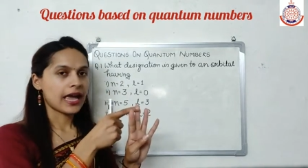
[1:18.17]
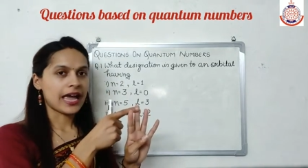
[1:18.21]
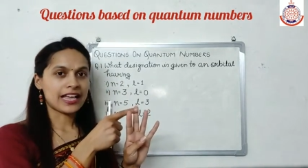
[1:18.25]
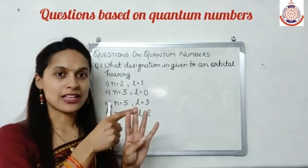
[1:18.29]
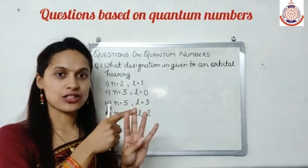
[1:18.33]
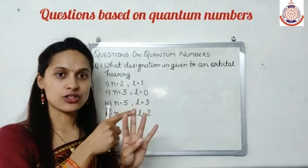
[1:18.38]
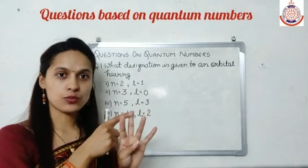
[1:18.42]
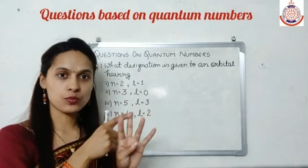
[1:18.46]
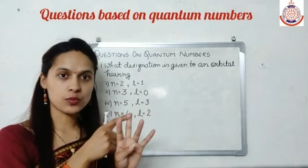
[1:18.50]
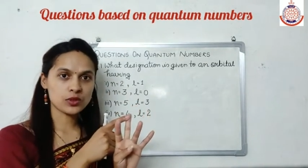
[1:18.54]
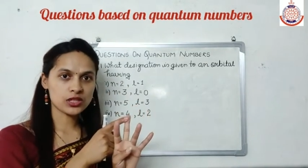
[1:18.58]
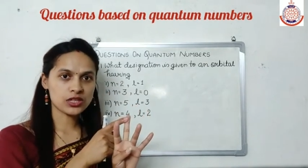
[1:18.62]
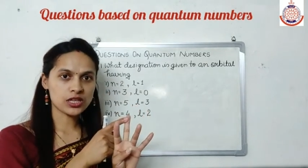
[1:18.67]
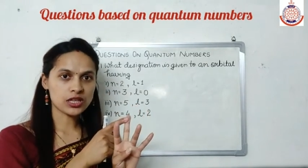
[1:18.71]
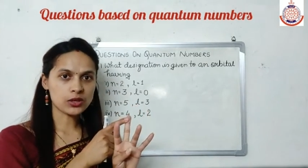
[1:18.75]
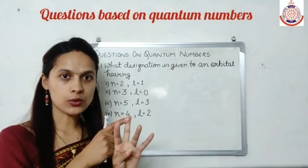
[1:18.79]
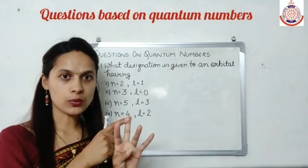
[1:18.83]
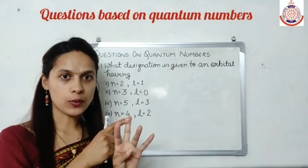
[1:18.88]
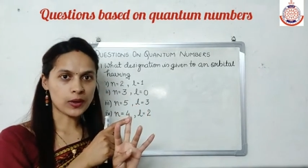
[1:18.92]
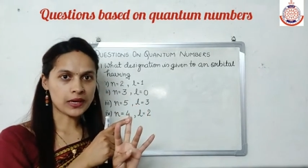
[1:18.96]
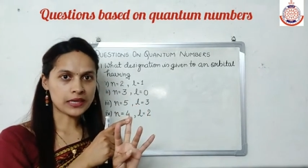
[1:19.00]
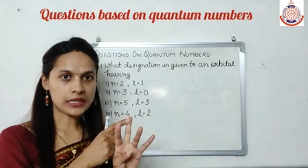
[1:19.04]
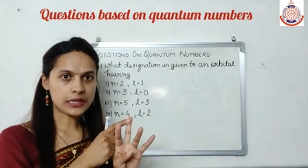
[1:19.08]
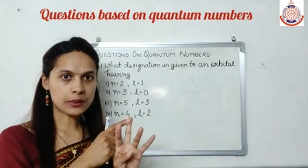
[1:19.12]

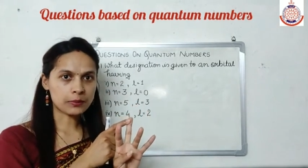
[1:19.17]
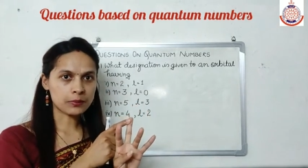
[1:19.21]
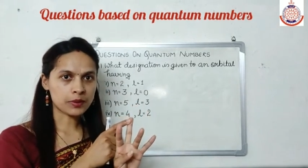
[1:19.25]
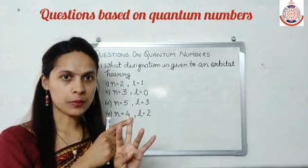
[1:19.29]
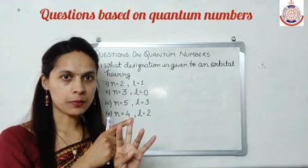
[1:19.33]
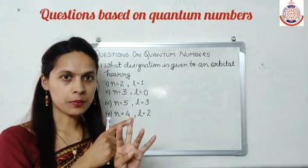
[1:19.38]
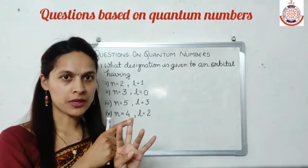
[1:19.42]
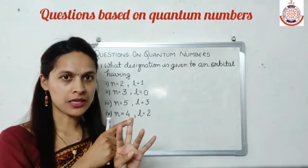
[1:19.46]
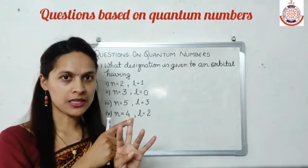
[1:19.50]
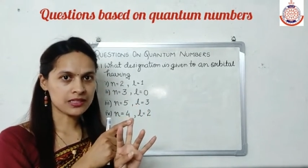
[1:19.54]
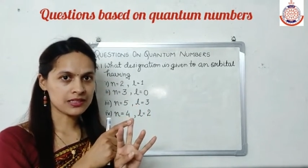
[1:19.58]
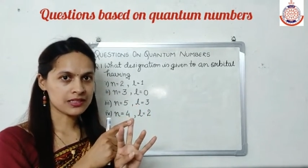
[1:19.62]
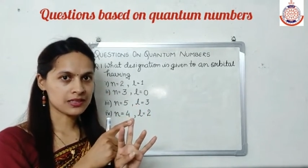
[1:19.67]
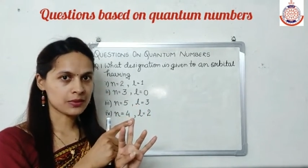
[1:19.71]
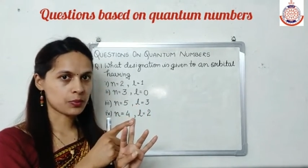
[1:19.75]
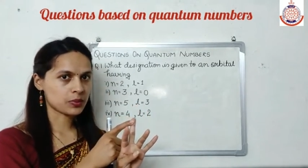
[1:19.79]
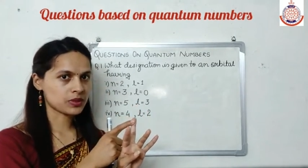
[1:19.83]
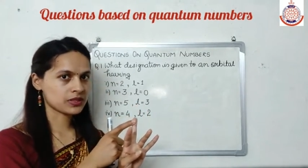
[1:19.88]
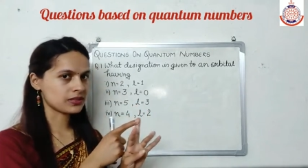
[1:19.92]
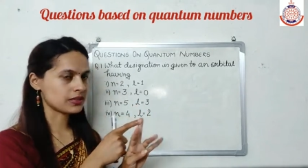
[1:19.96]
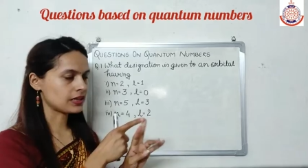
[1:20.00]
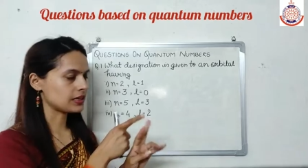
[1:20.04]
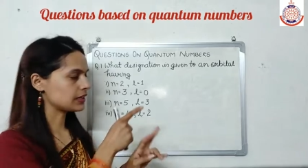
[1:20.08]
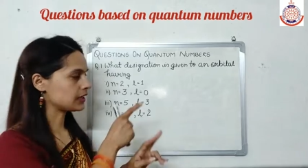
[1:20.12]
Azimuthal quantum number is
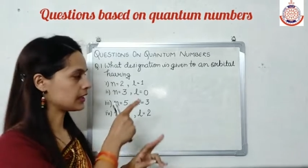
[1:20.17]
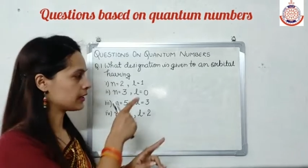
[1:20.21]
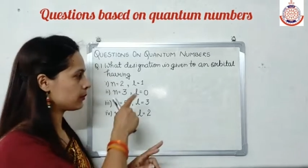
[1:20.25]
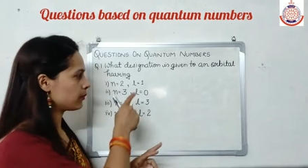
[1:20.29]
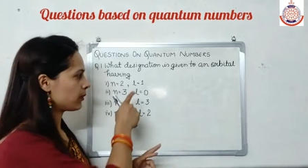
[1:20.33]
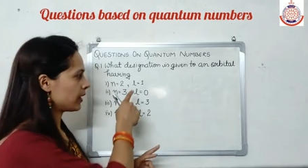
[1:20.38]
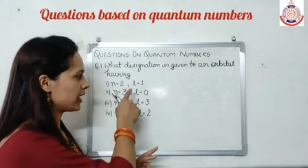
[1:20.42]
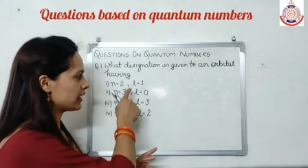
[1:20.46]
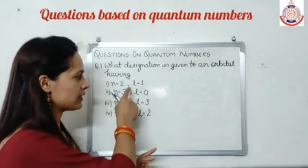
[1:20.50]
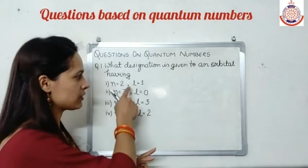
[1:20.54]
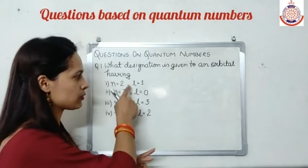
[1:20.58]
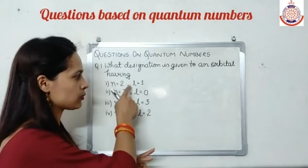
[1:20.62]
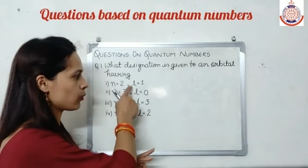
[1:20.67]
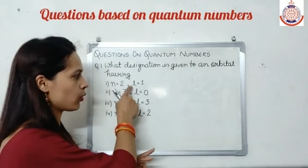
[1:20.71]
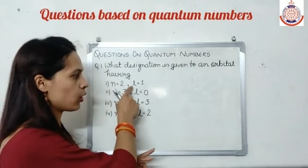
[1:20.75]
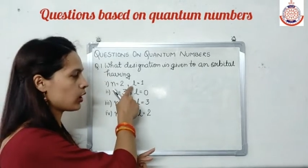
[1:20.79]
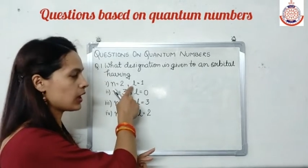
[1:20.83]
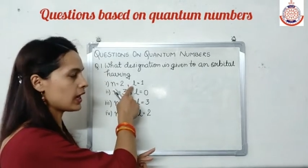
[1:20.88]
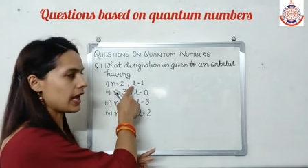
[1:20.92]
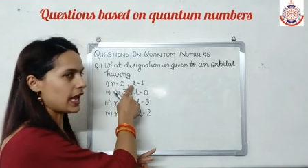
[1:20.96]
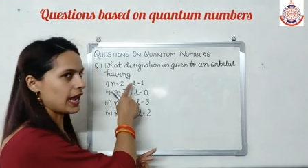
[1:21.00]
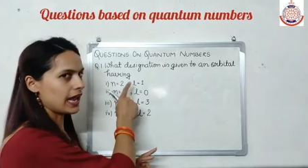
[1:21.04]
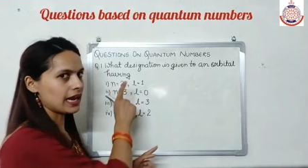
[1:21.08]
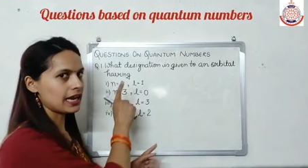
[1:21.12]
represented by
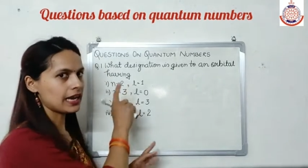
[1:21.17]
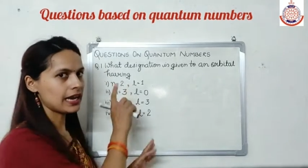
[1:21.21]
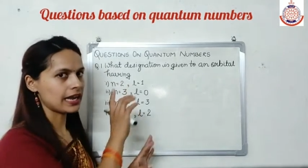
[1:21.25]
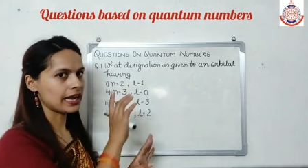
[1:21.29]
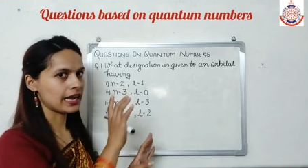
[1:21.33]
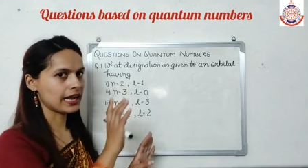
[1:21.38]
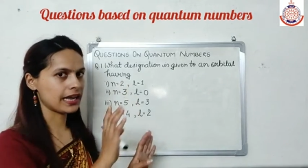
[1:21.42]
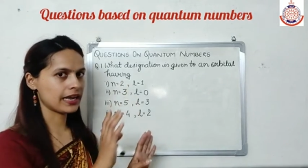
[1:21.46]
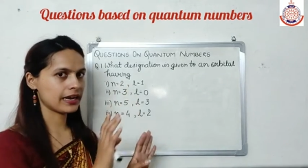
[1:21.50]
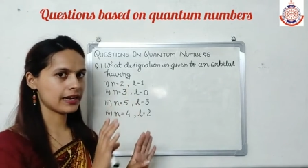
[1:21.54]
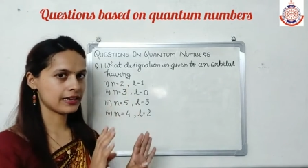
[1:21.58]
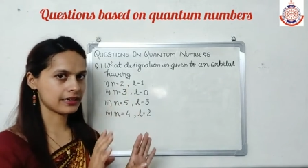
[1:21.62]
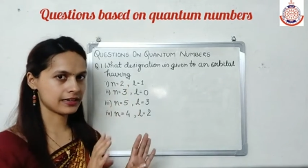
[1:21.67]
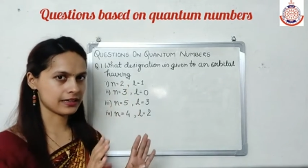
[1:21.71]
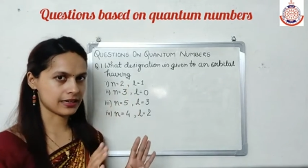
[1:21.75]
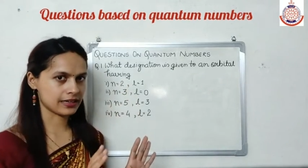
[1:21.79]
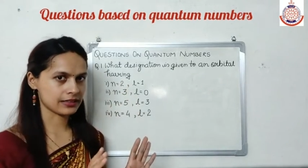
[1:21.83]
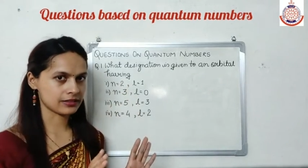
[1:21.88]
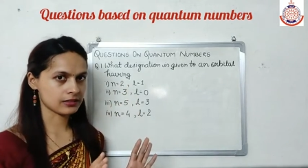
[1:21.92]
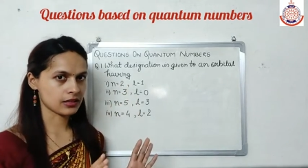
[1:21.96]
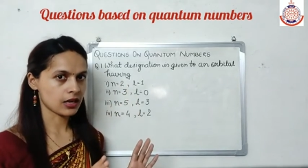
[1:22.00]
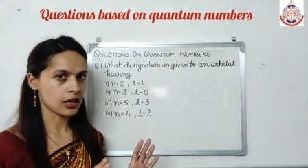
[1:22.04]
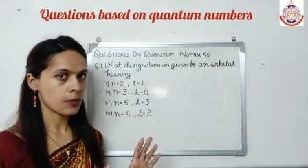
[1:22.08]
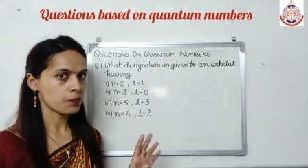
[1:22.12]
small l. Here it
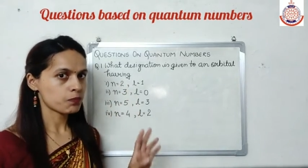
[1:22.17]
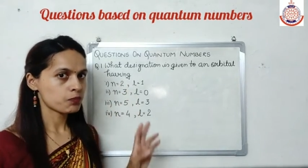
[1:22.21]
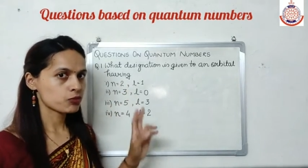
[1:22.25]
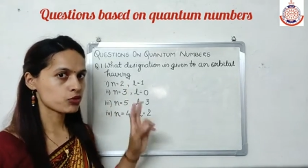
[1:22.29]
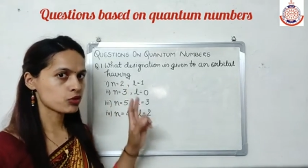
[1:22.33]
is.